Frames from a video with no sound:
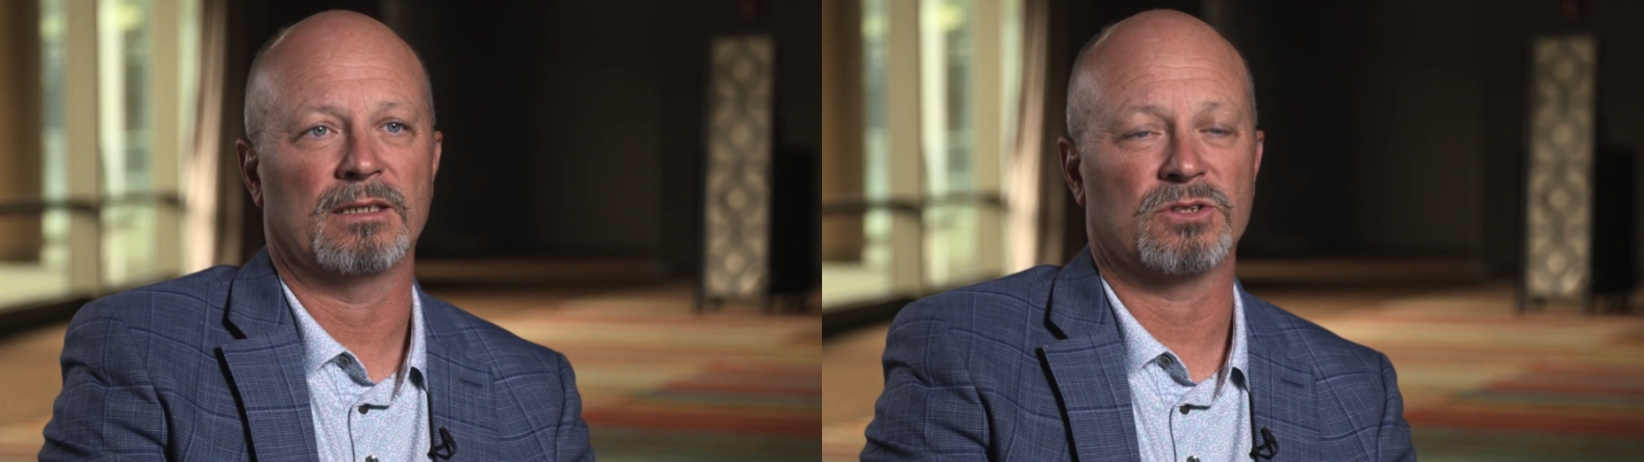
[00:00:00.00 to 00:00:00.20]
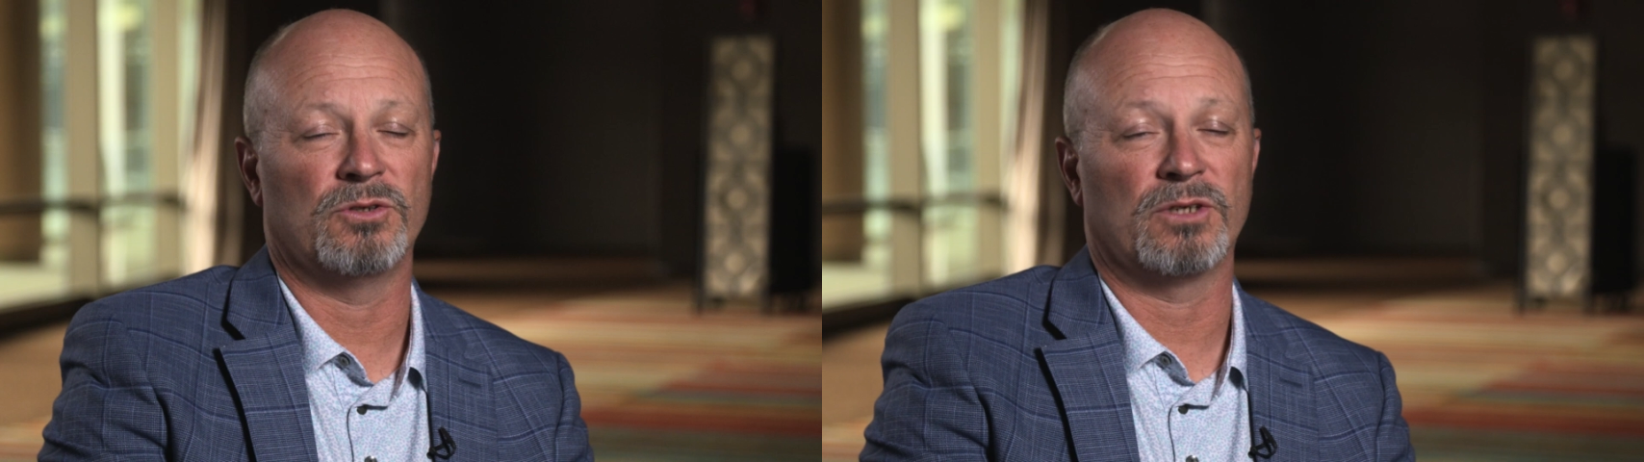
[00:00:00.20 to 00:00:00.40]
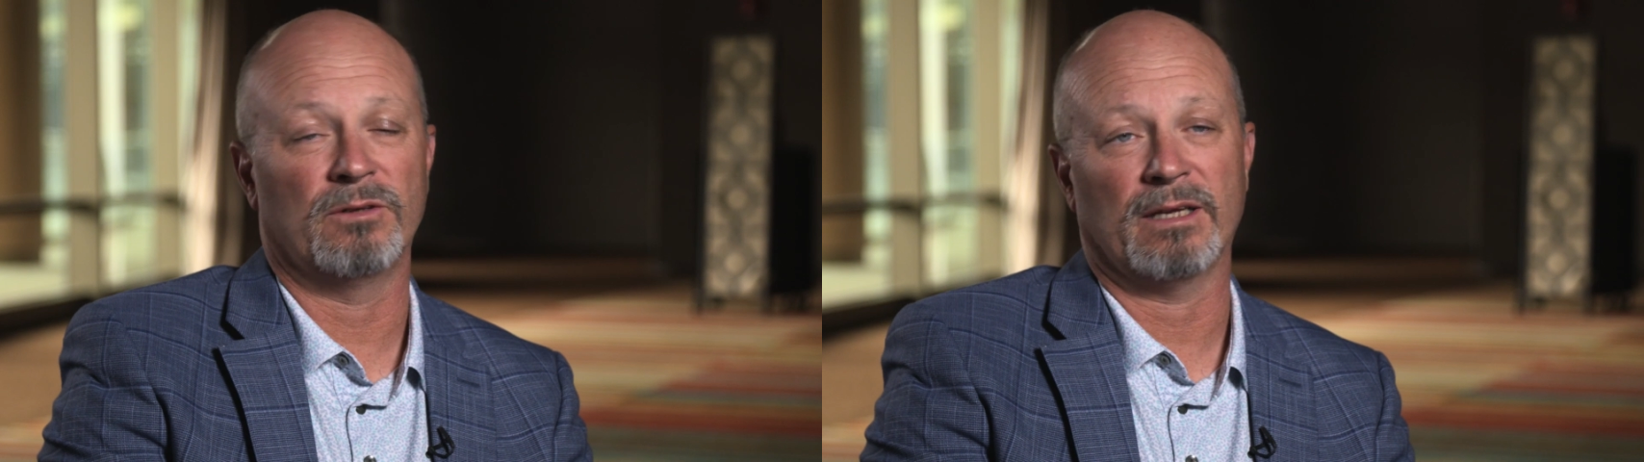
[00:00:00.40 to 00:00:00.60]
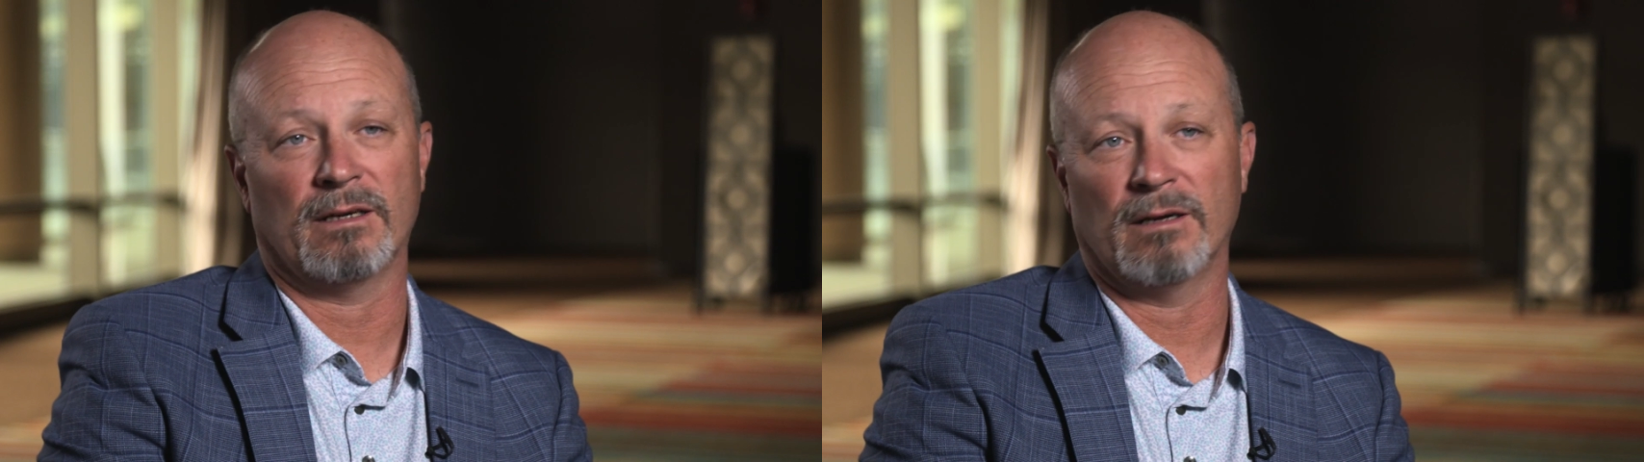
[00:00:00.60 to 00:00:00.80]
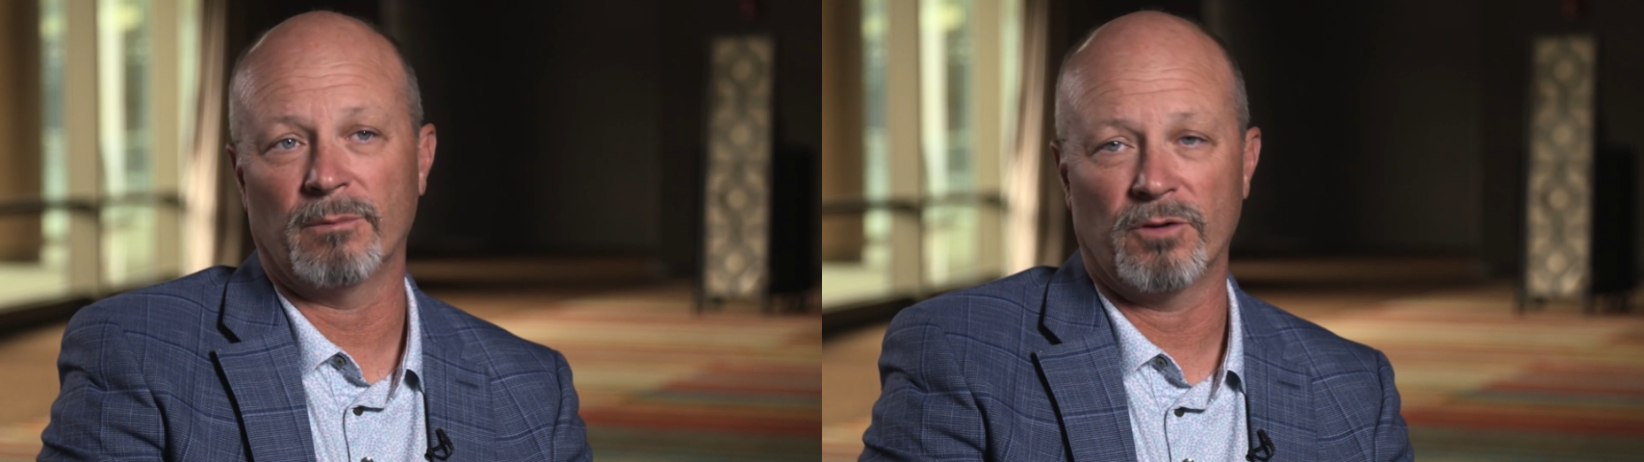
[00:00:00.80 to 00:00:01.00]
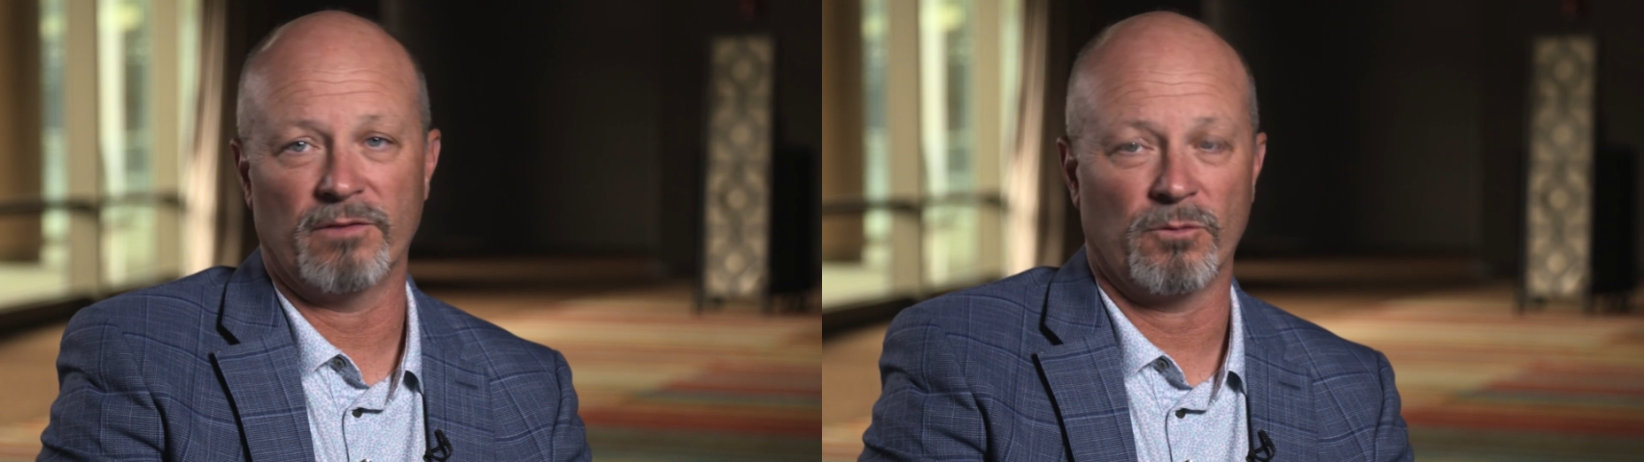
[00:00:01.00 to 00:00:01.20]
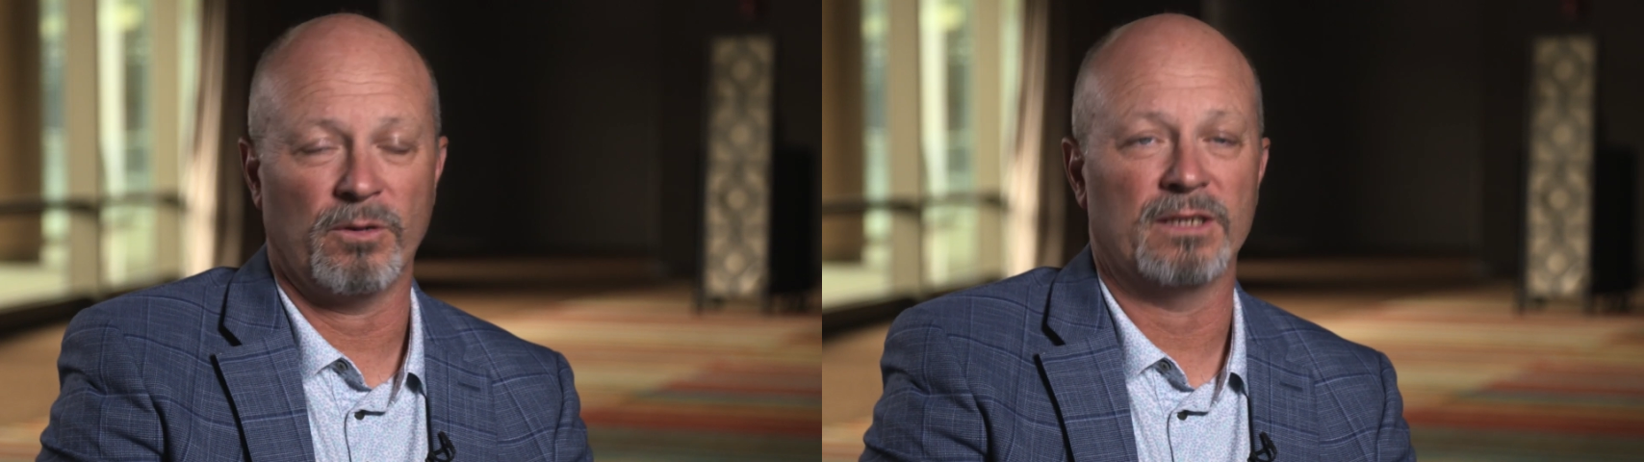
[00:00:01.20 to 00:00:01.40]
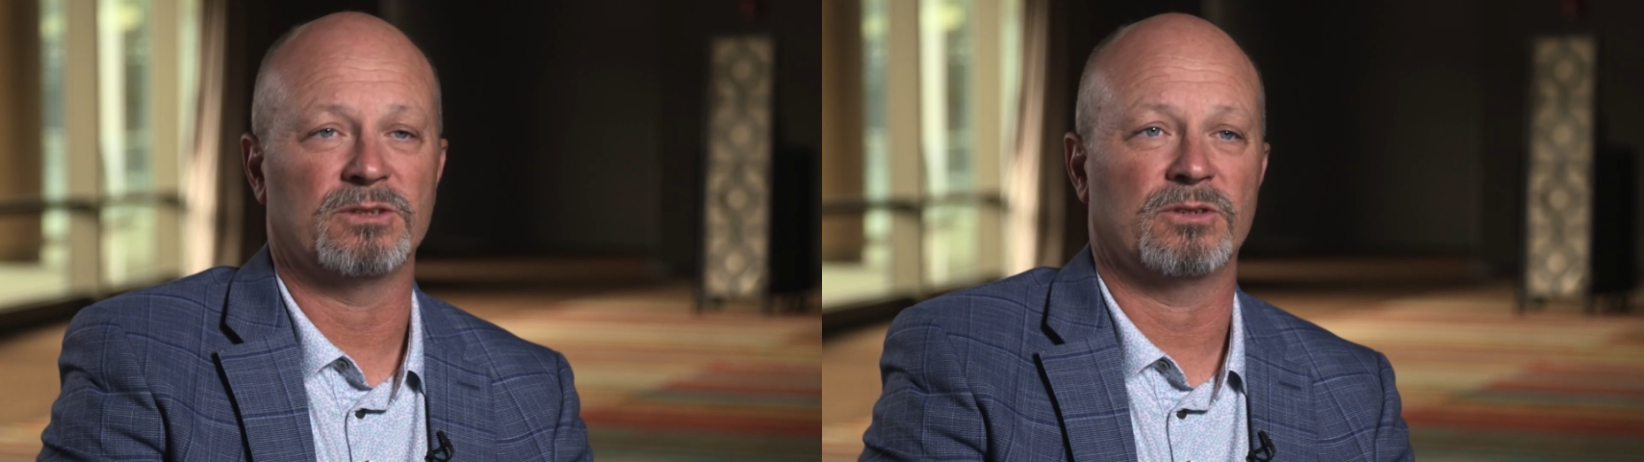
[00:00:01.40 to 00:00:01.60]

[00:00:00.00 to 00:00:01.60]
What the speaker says: So you can do that a number of different ways.